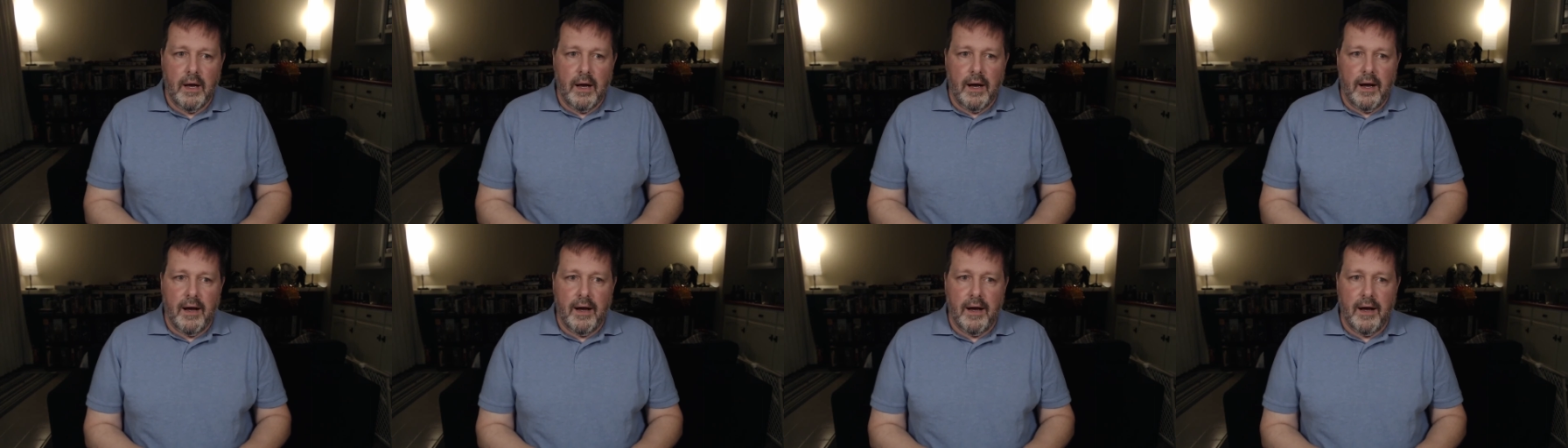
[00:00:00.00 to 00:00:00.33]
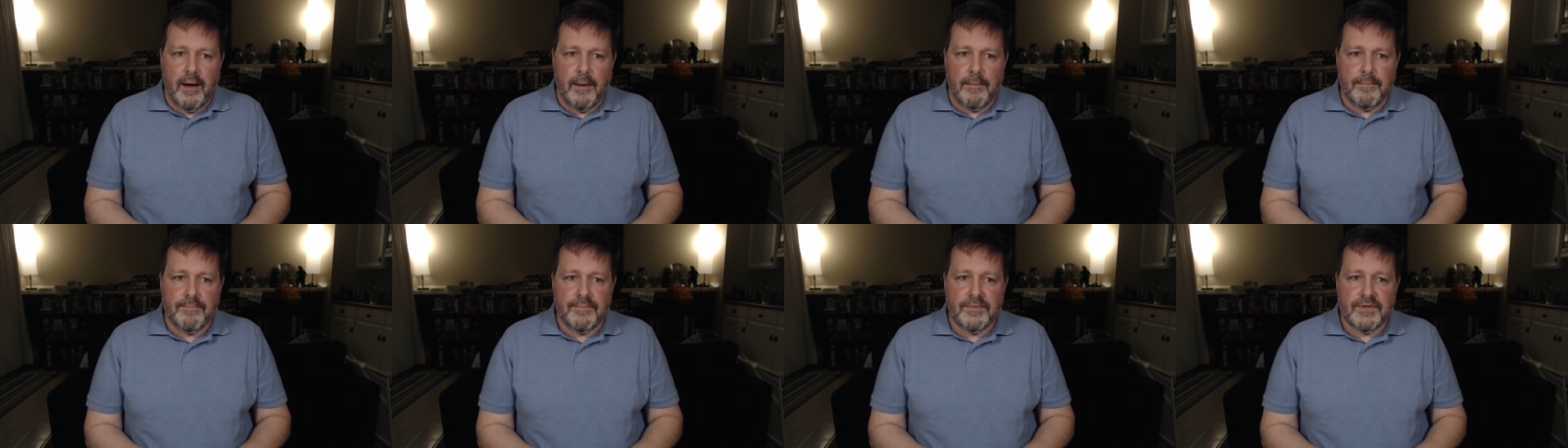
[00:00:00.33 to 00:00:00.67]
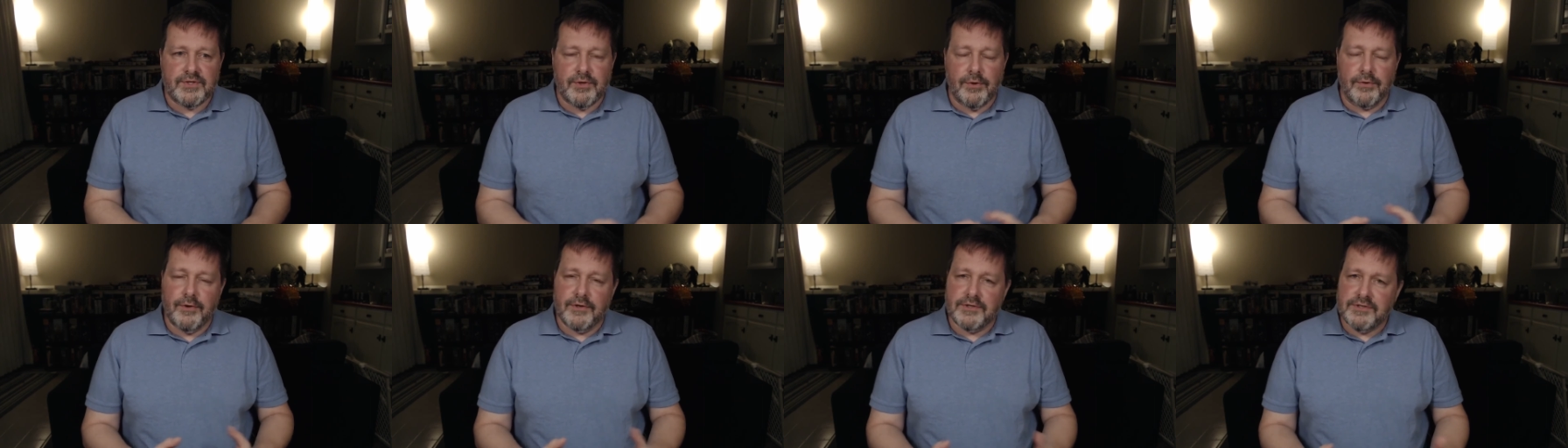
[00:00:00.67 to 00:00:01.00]

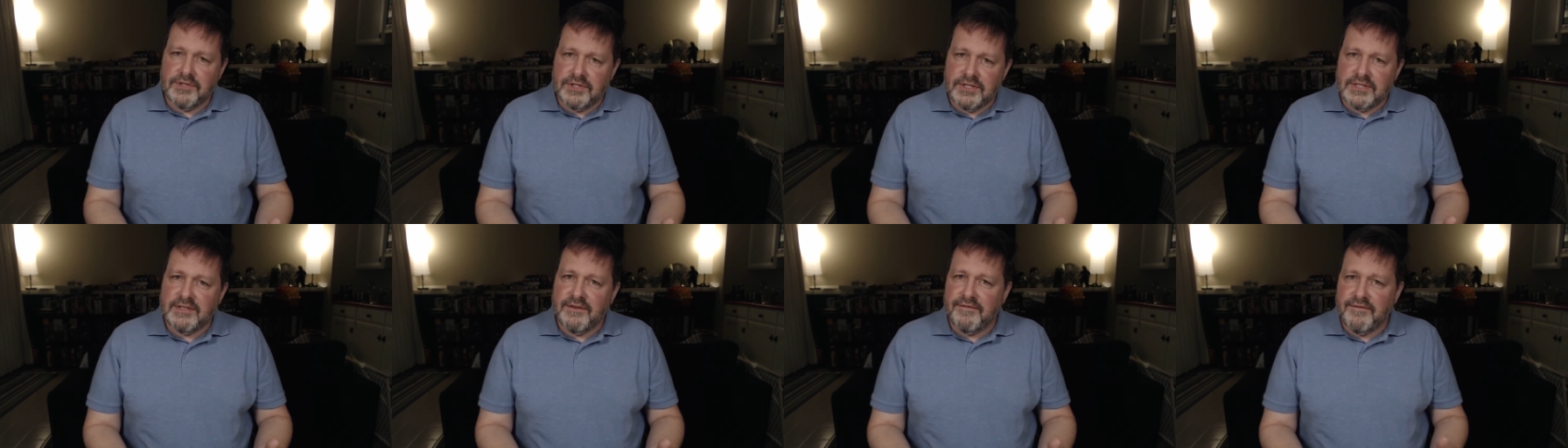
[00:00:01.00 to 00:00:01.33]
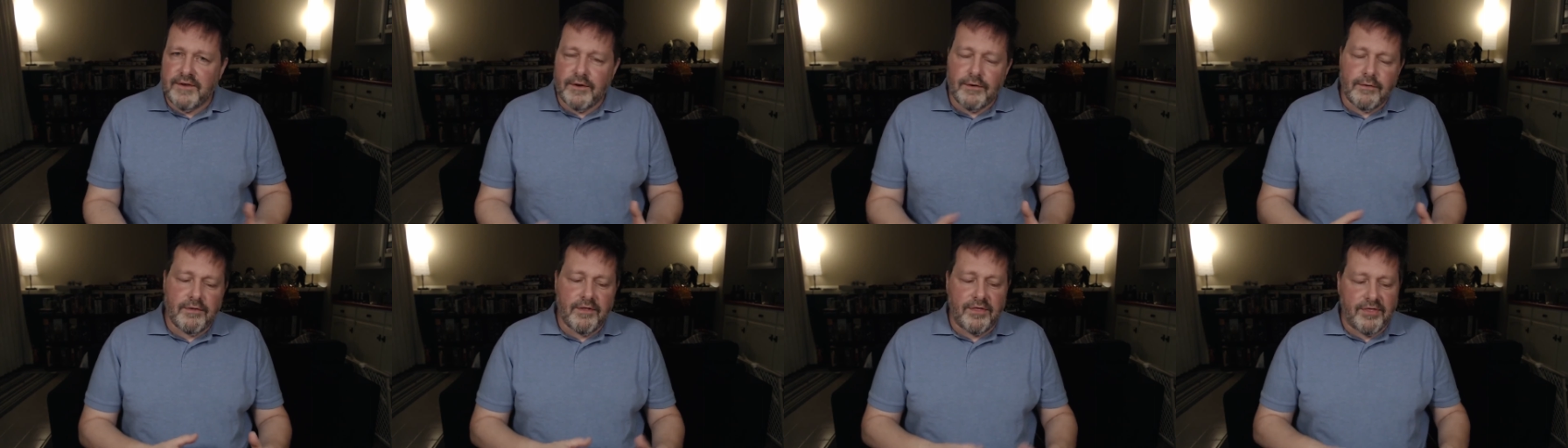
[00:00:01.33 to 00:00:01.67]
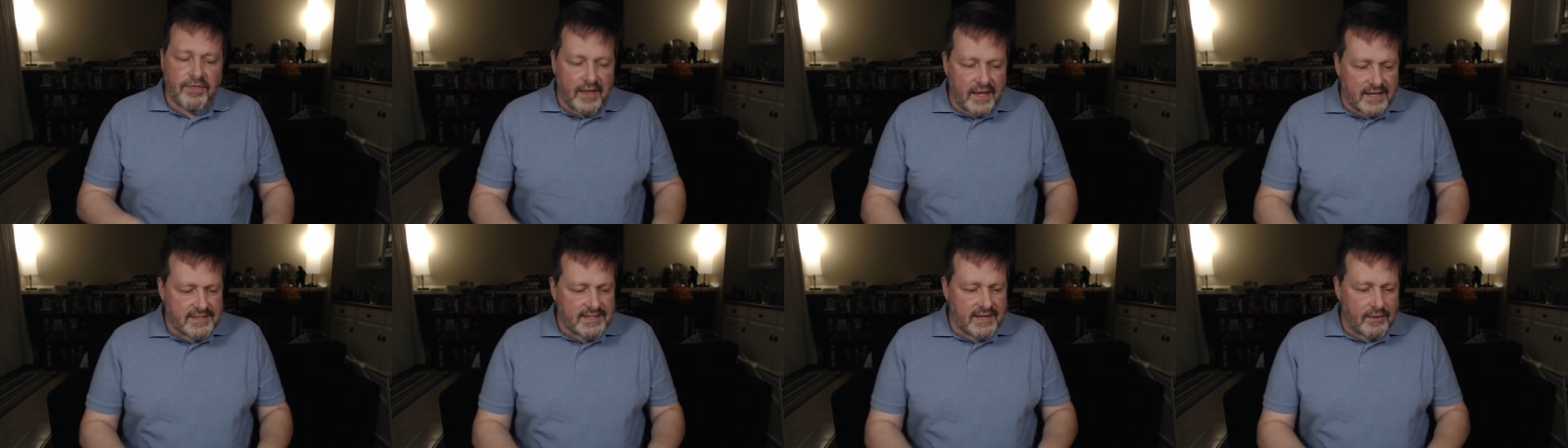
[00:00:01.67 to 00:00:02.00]
So those are just a few of the
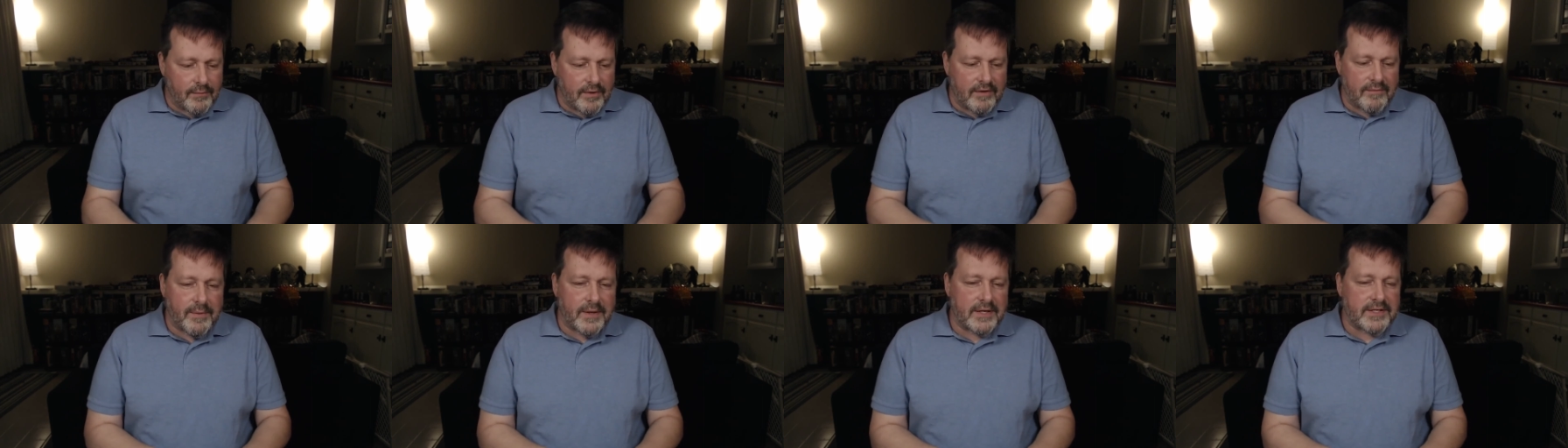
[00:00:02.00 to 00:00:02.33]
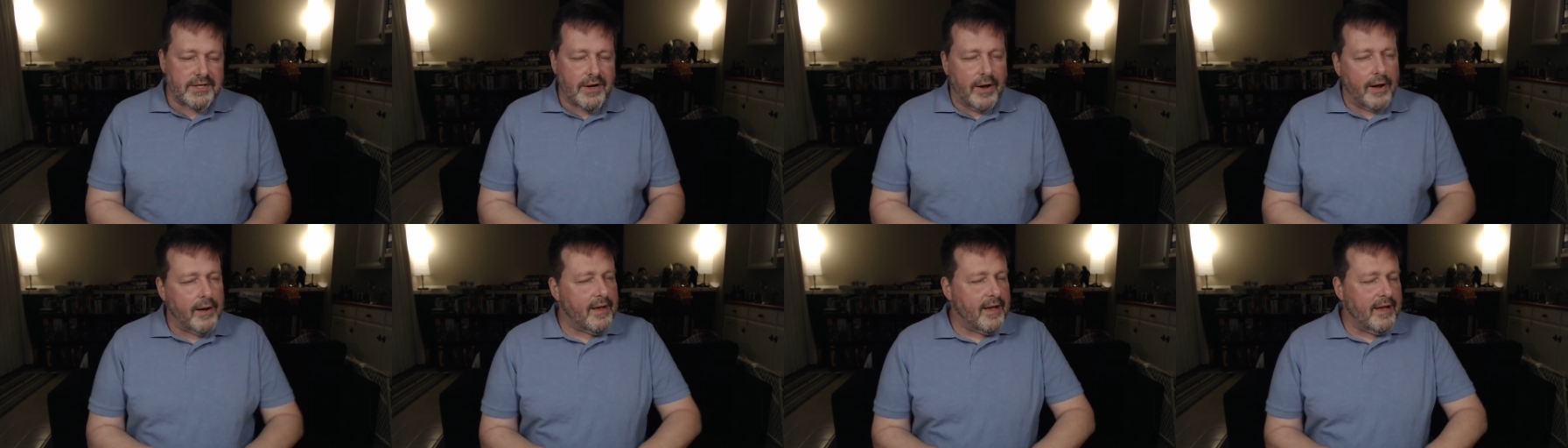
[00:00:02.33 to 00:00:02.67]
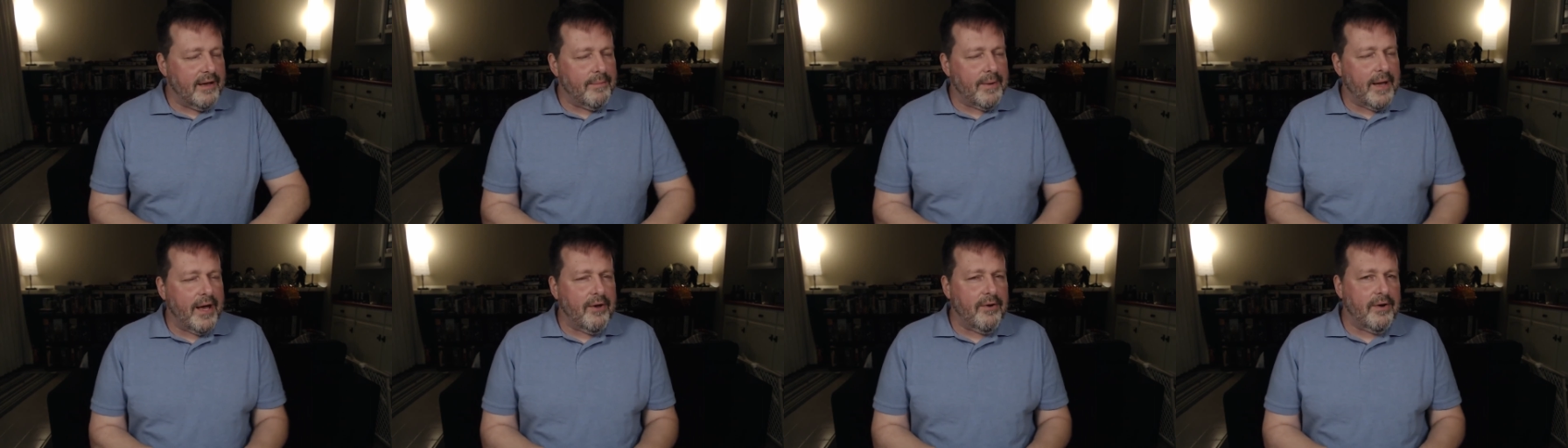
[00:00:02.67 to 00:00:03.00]
things that we've been talking
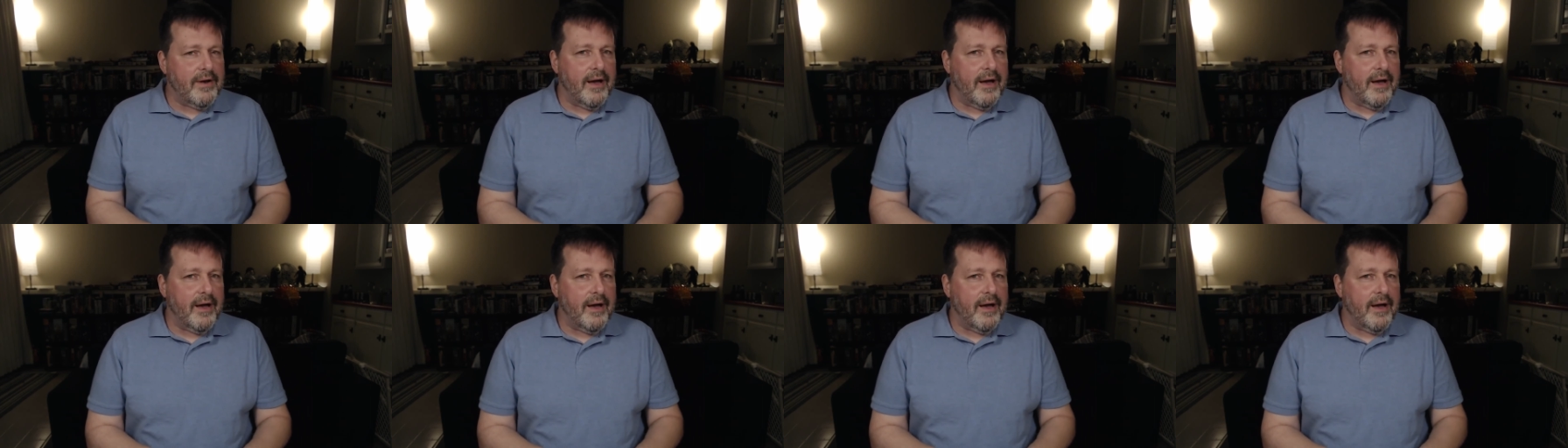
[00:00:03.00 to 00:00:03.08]
about.